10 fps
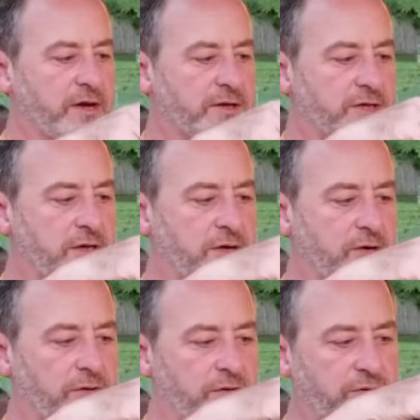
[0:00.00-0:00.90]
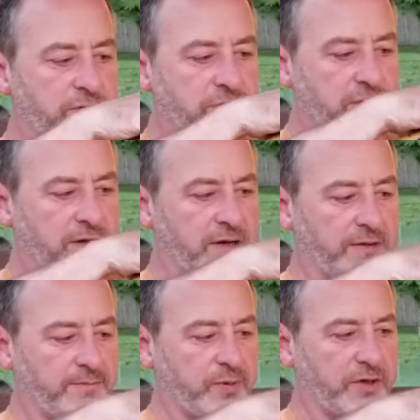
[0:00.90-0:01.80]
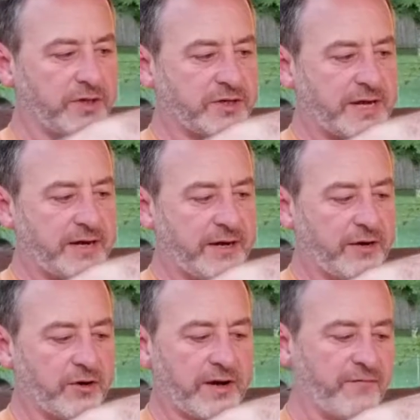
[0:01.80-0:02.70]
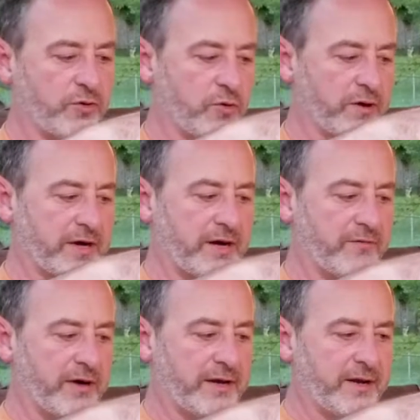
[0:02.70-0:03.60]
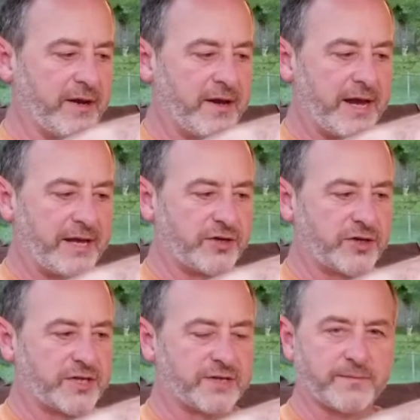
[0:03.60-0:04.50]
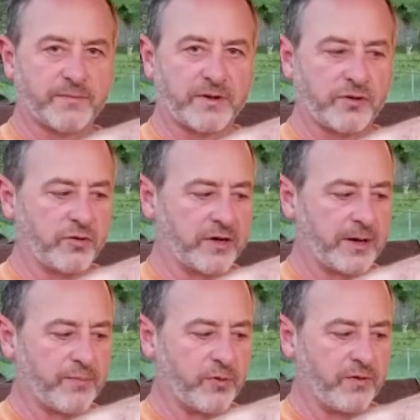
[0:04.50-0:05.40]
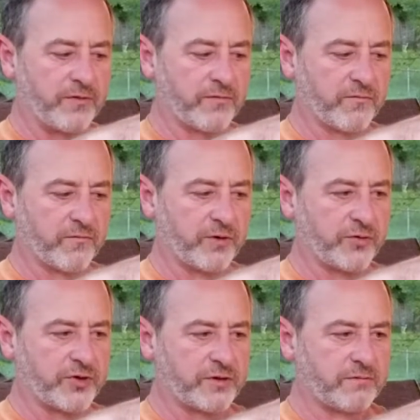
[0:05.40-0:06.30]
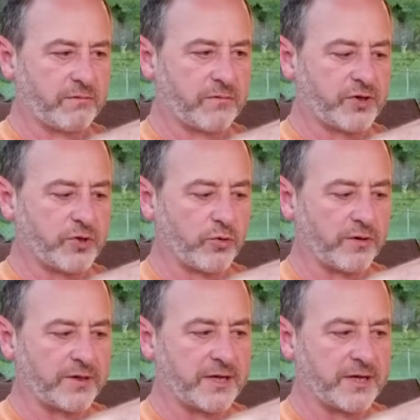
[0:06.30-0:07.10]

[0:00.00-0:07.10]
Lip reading: So you're just going to put this down in there. You're going to have your cork kind of ready, and just do a couple real short